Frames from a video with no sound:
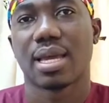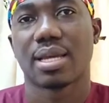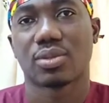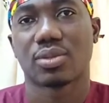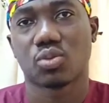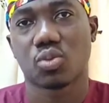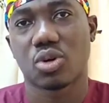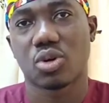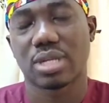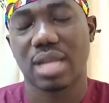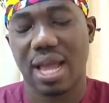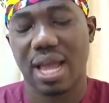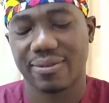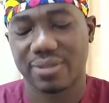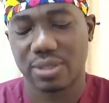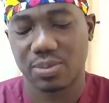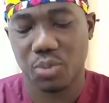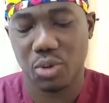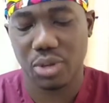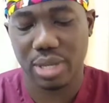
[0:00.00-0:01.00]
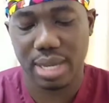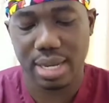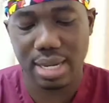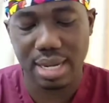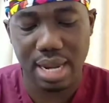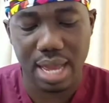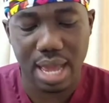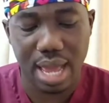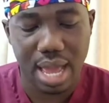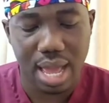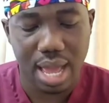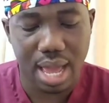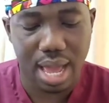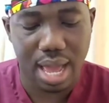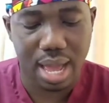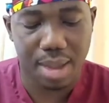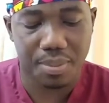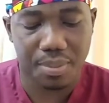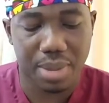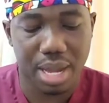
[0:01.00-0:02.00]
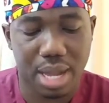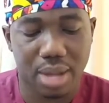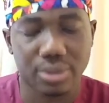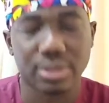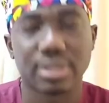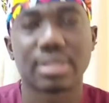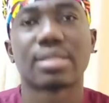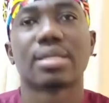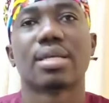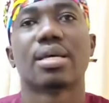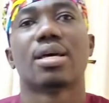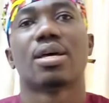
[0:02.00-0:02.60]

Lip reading: is what I've spoken about